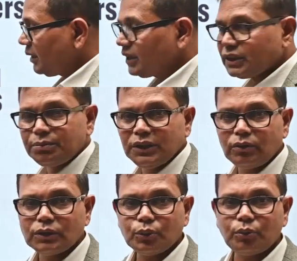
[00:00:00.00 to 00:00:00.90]
and speed
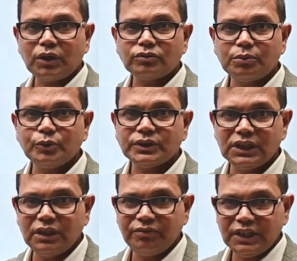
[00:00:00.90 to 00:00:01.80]
also one of the most
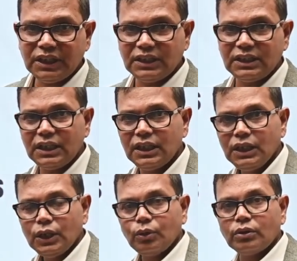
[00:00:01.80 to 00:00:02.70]
significant area
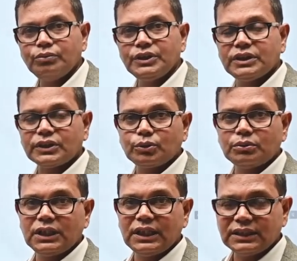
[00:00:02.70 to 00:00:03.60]
on which the
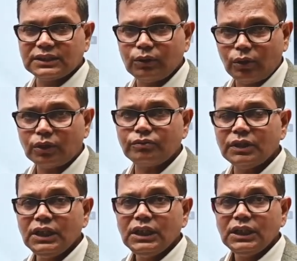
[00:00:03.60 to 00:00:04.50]
student gets a lot of
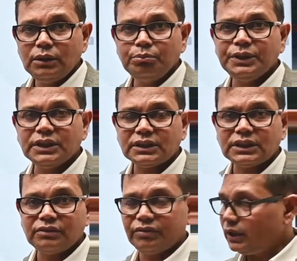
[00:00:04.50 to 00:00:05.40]
impetus
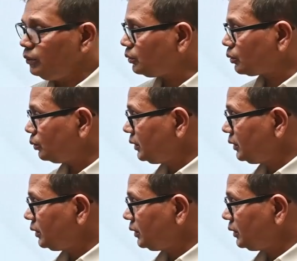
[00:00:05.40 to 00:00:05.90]
and value through